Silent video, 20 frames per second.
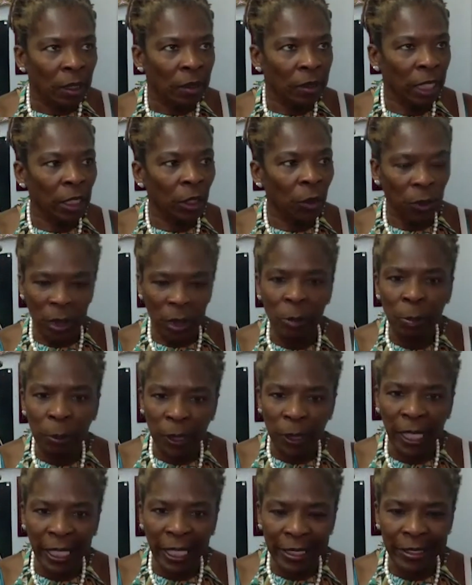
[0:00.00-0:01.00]
that are in
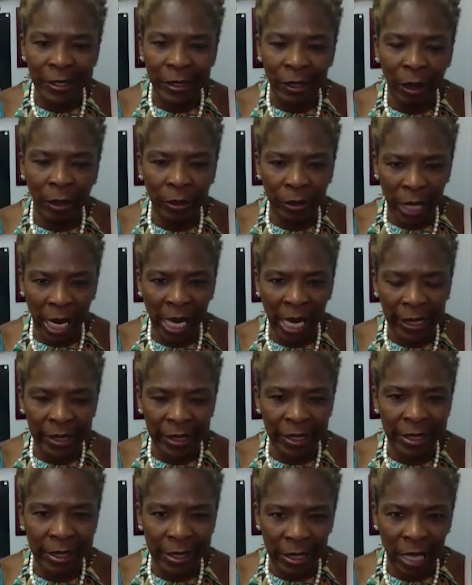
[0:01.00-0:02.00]
place are not
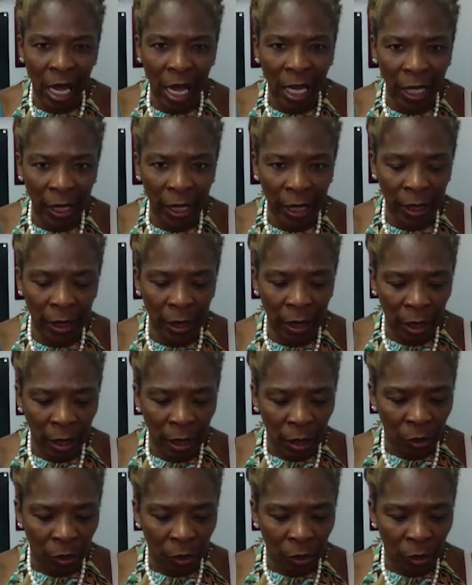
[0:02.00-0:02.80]
designed